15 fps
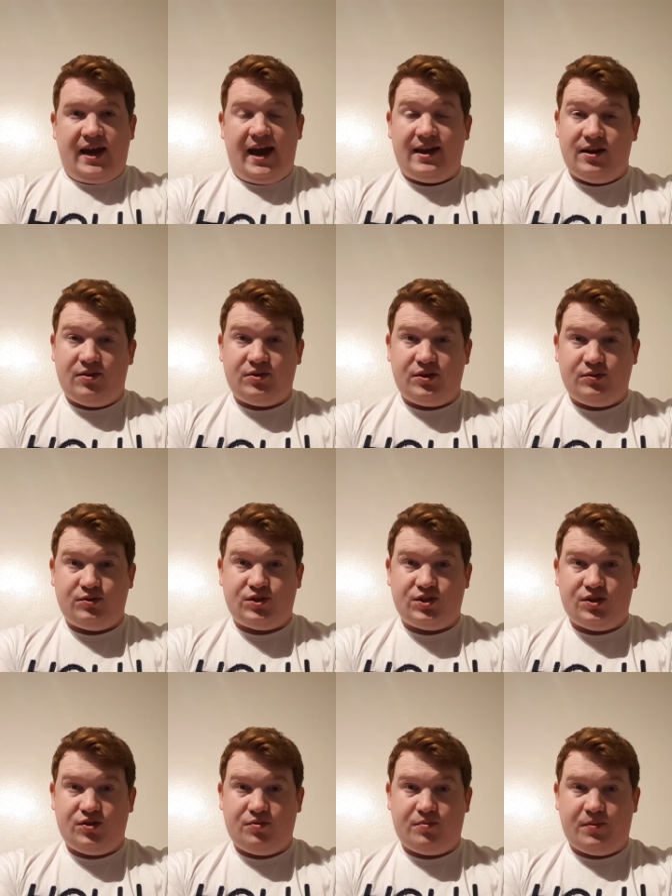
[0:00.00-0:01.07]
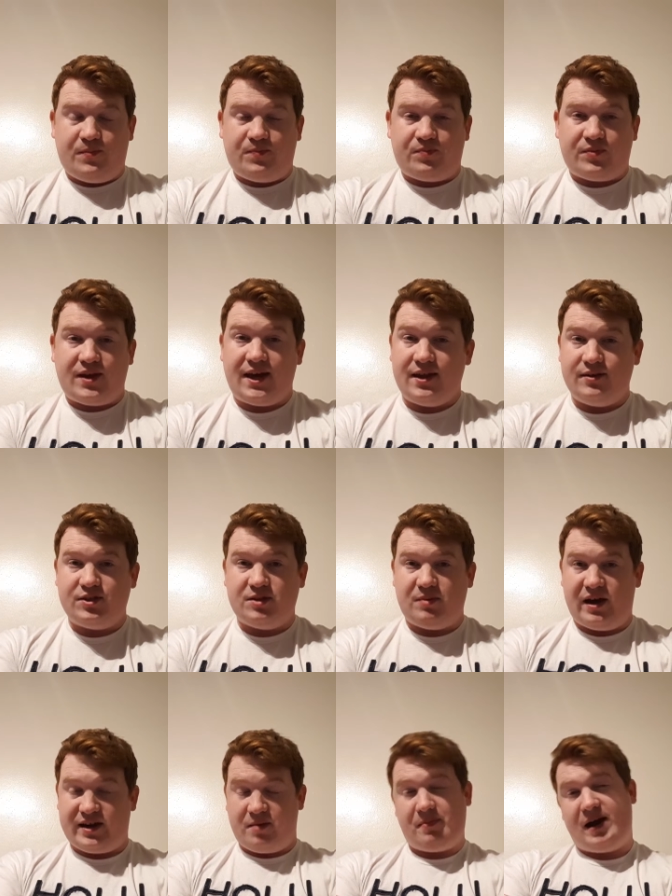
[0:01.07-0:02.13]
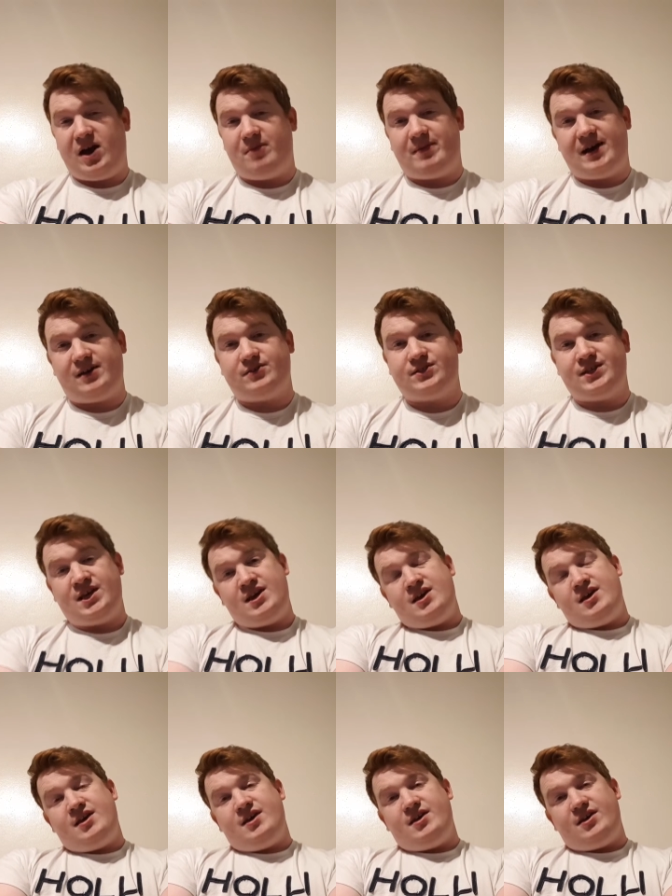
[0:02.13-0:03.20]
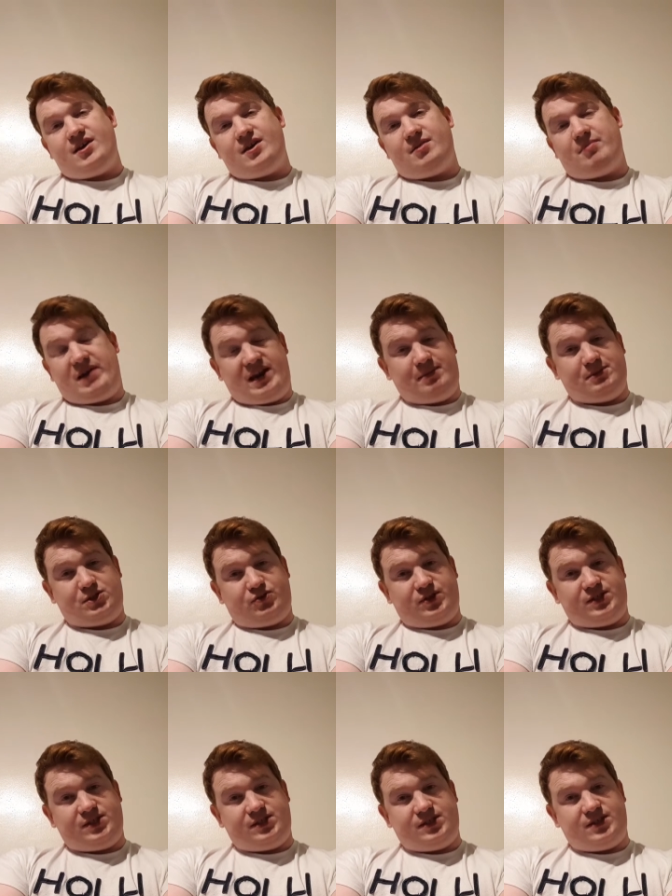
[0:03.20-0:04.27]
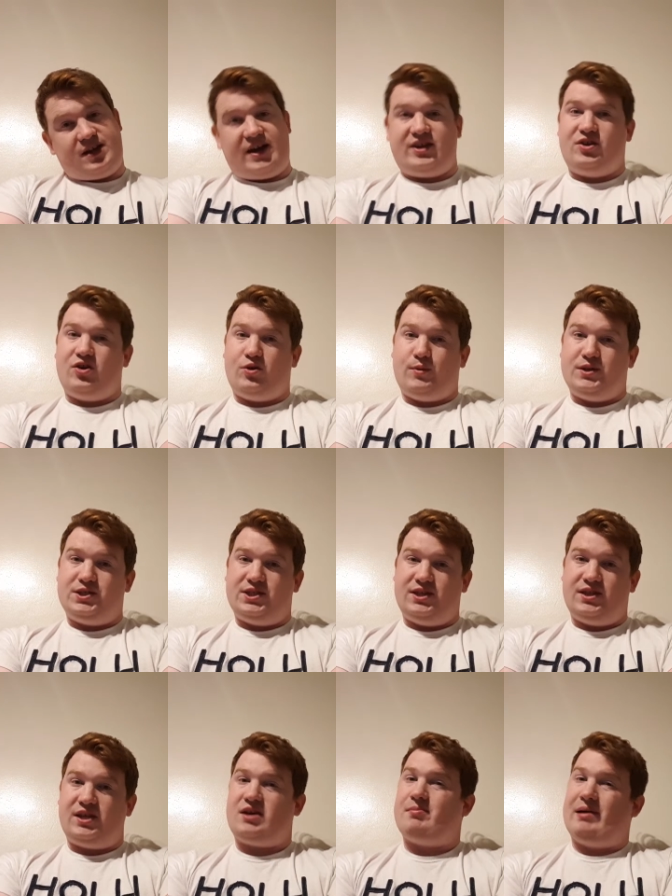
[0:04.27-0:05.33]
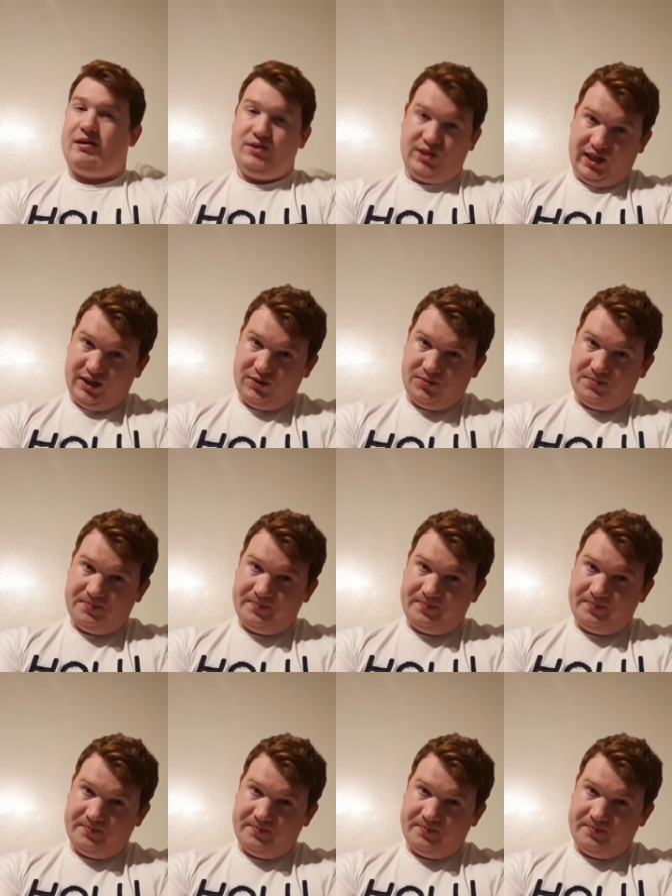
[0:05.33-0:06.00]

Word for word: Hello, YouTube. Hello to my Kapow pals. My name is Chris, and you're watching the Kapow channel.